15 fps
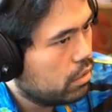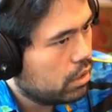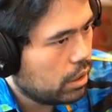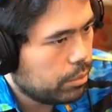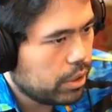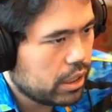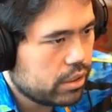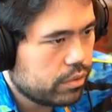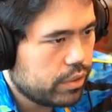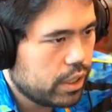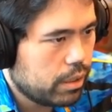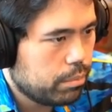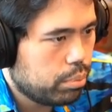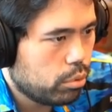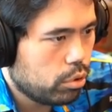I mean that's a
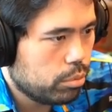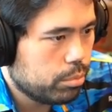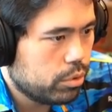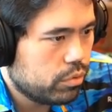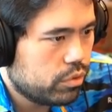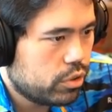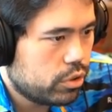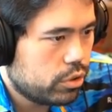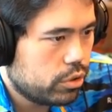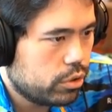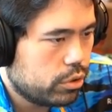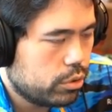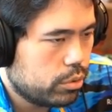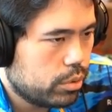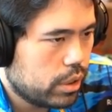very bold move
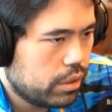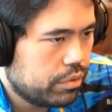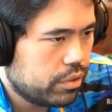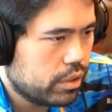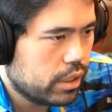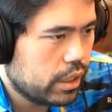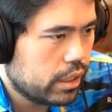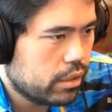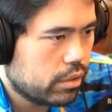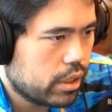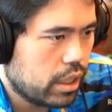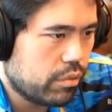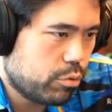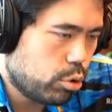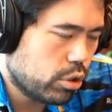too. I feel like okay,
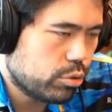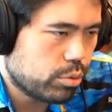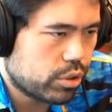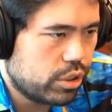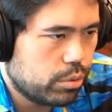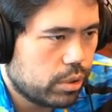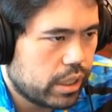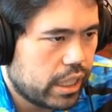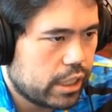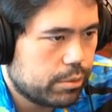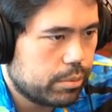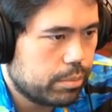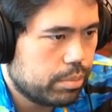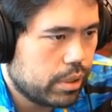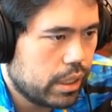of course rook d1 has to
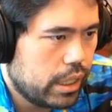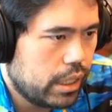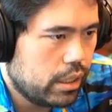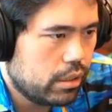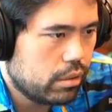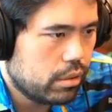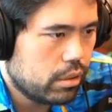be played.